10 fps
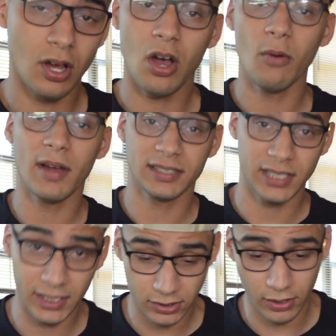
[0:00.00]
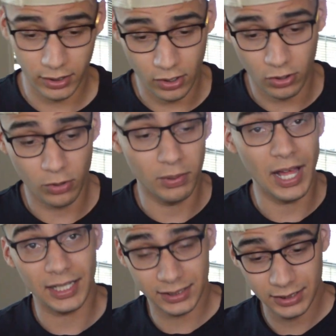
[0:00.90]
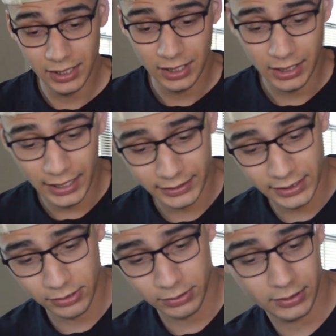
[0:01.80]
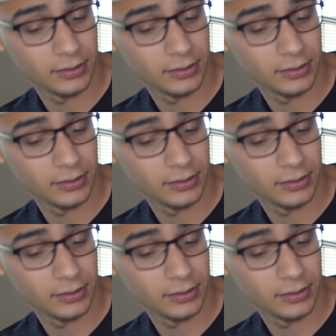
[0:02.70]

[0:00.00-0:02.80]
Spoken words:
all my snakes are in Cocoa Blocks, like this one.